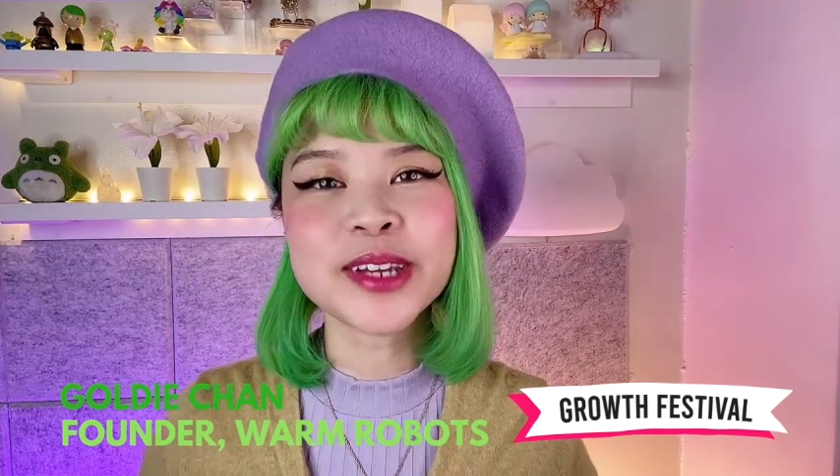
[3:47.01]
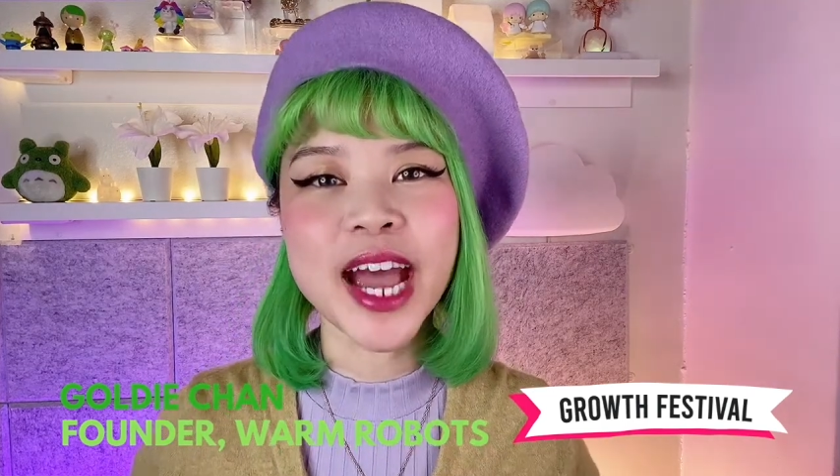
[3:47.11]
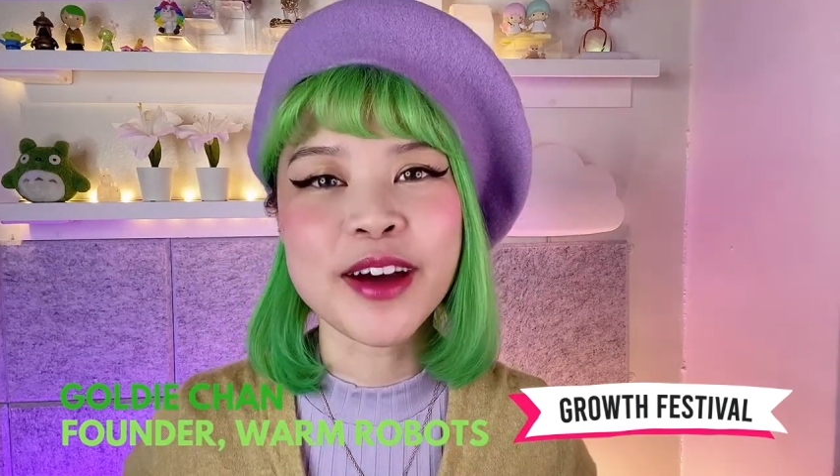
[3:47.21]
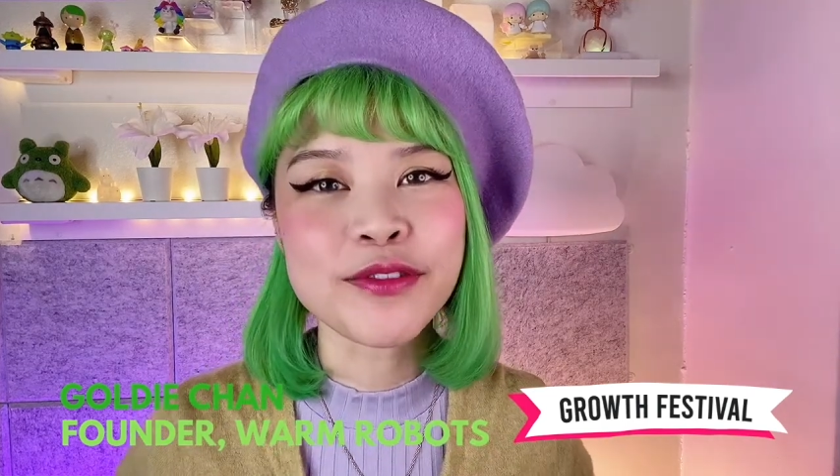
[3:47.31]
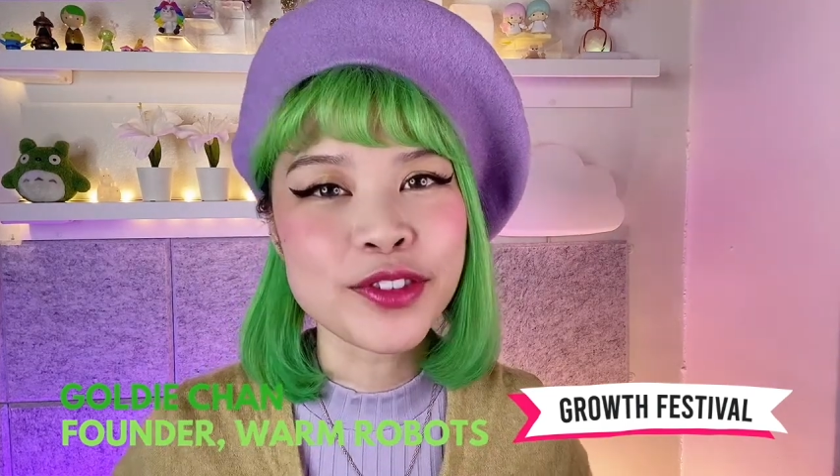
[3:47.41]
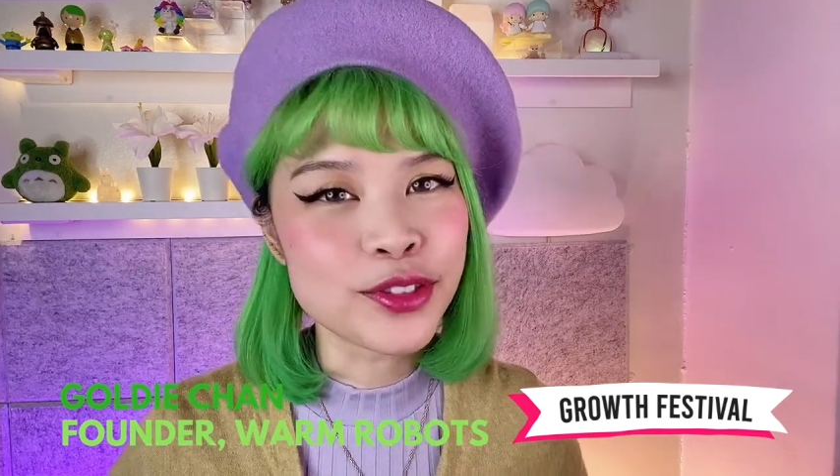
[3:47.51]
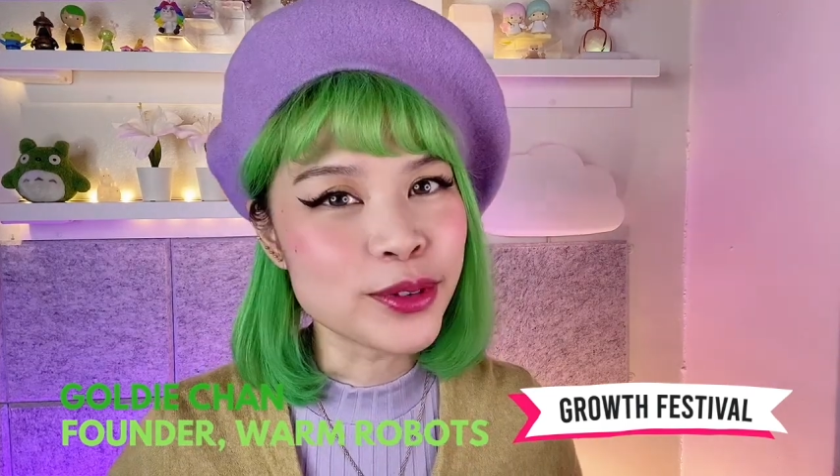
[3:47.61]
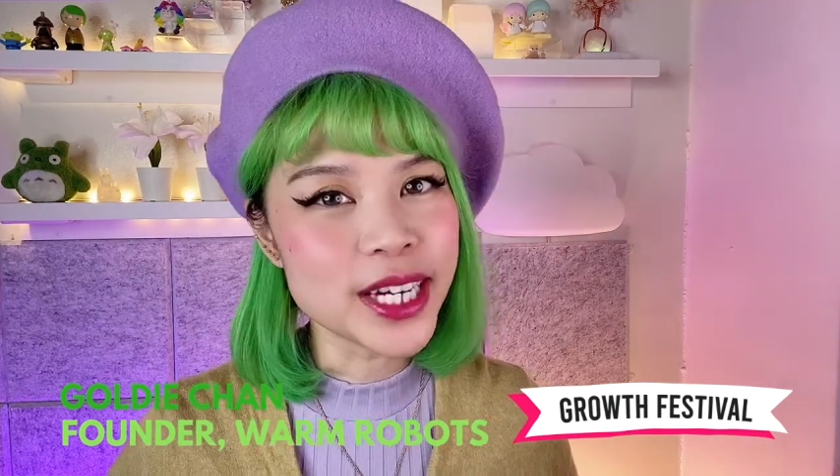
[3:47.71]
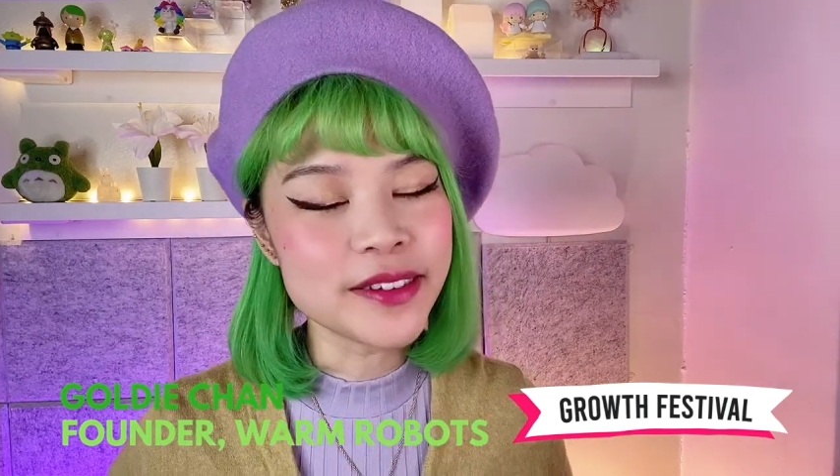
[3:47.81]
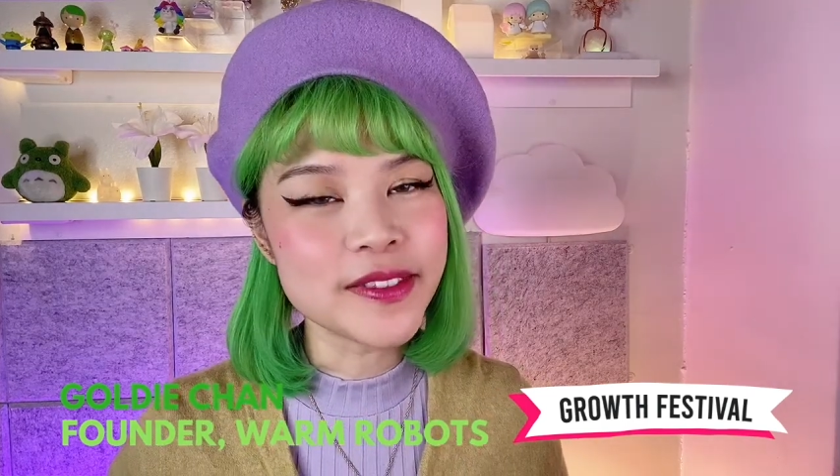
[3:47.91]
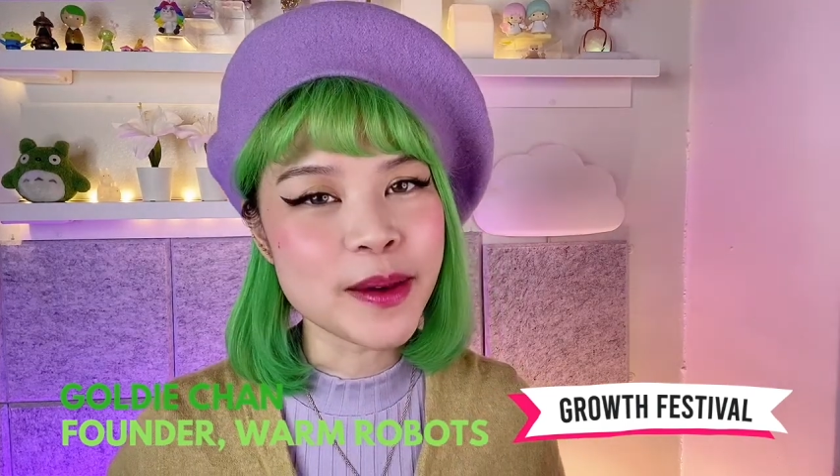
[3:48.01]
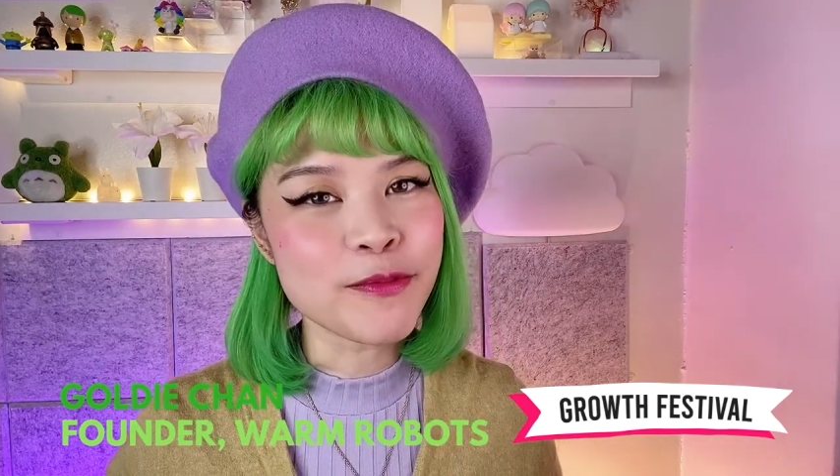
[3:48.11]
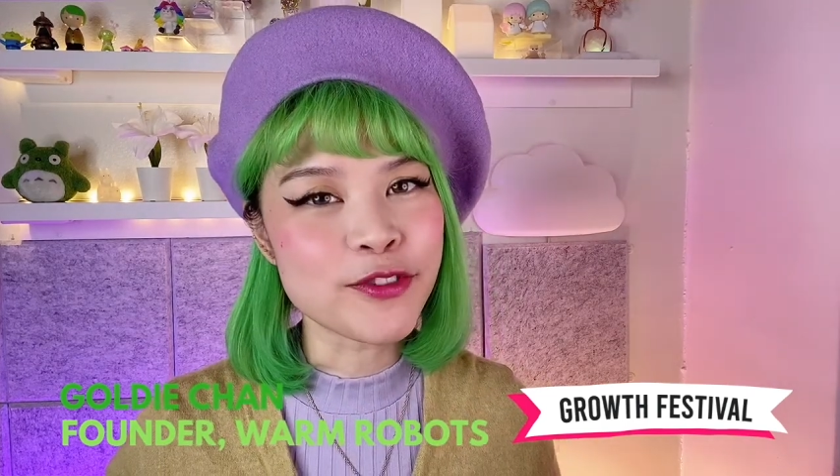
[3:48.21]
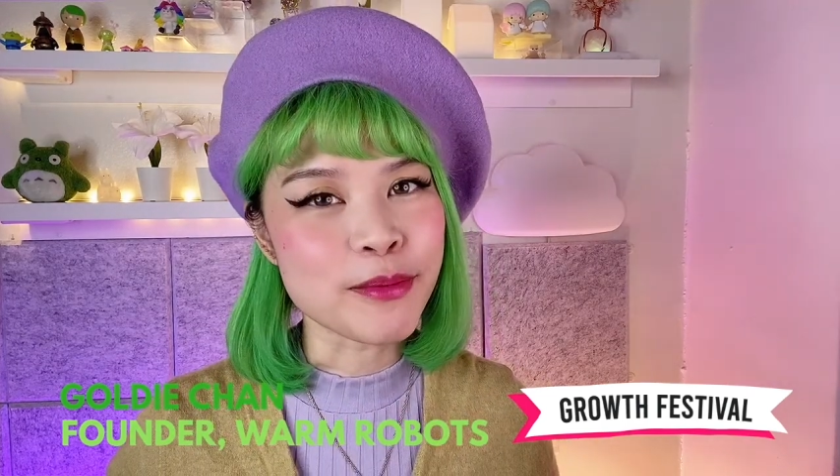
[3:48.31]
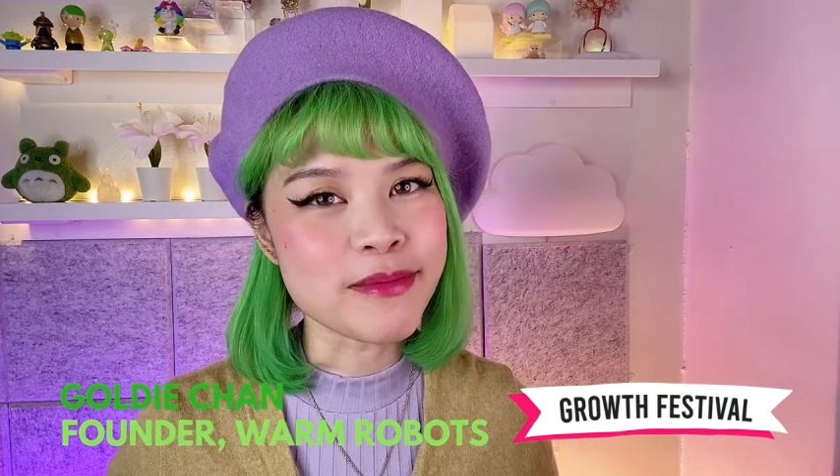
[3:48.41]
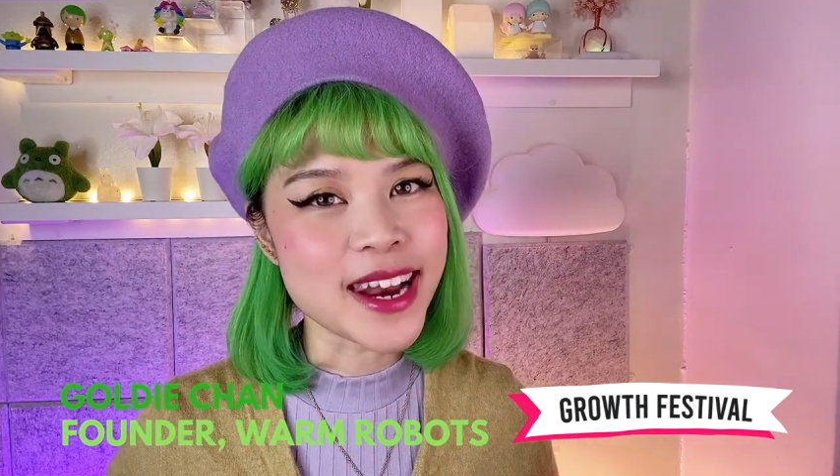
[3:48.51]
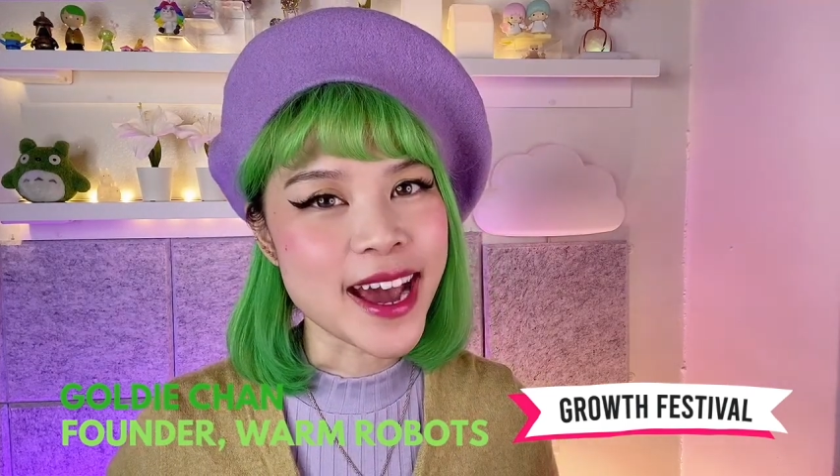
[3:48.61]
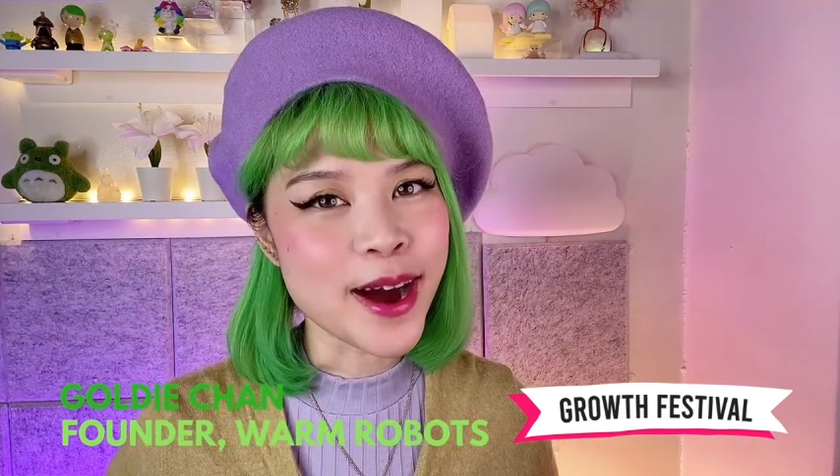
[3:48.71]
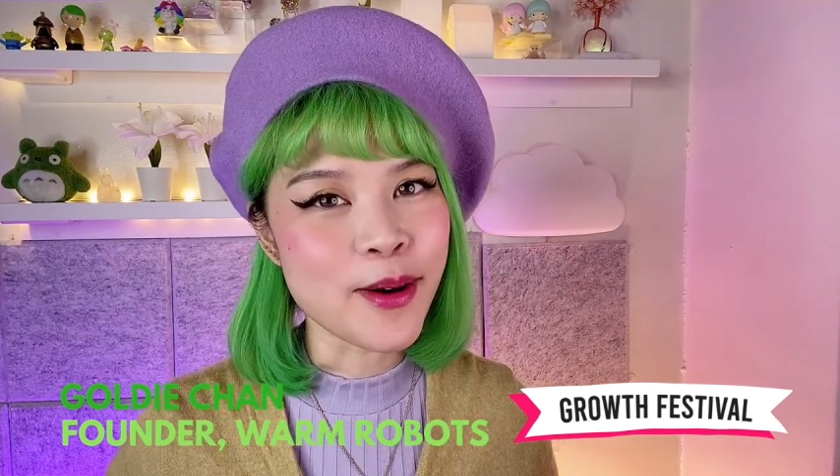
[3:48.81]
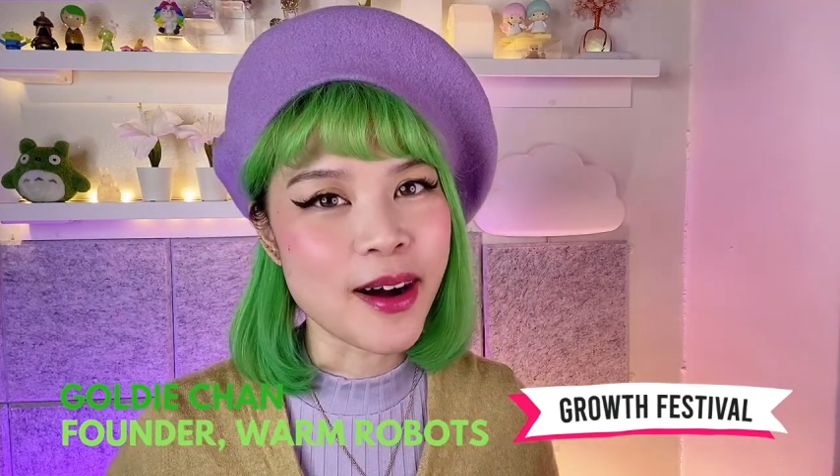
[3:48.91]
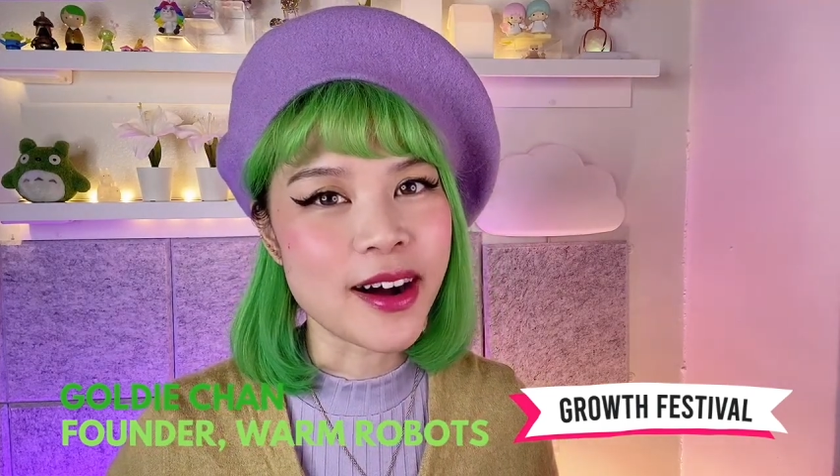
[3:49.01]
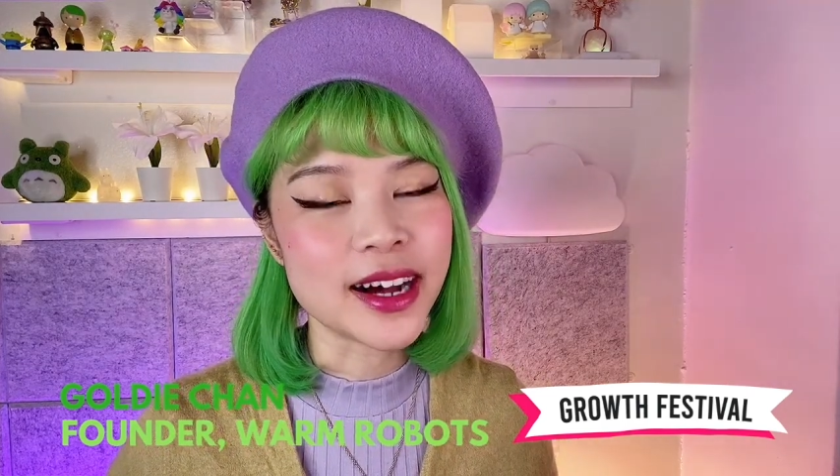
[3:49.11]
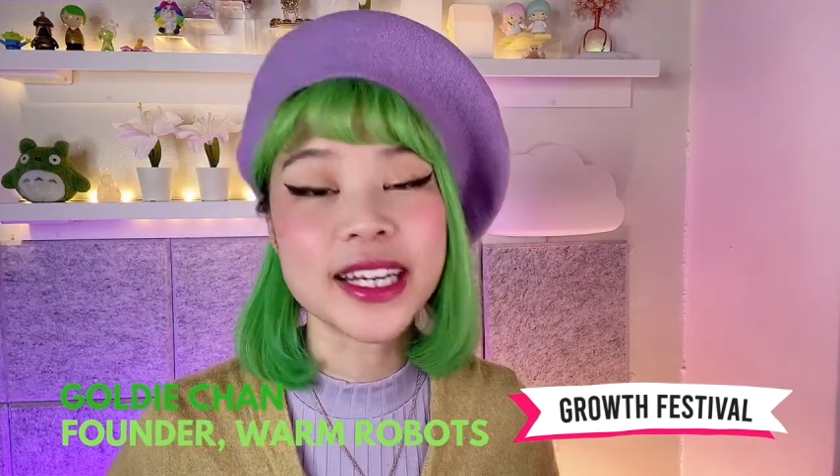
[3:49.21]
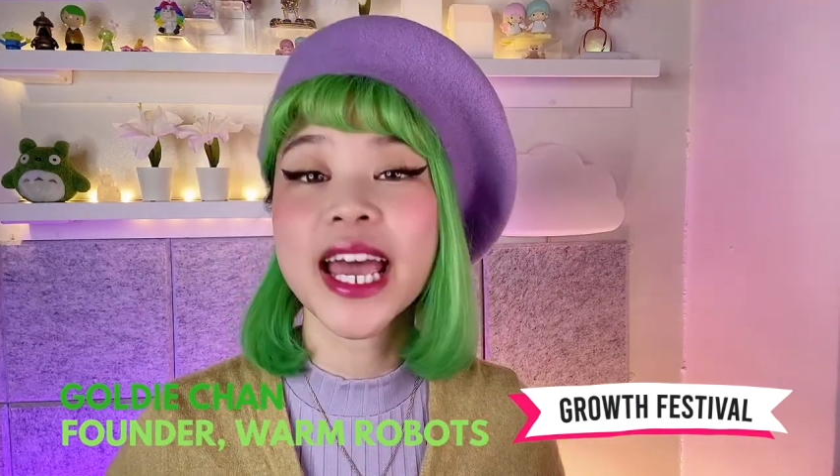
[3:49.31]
have 3 of them from now on.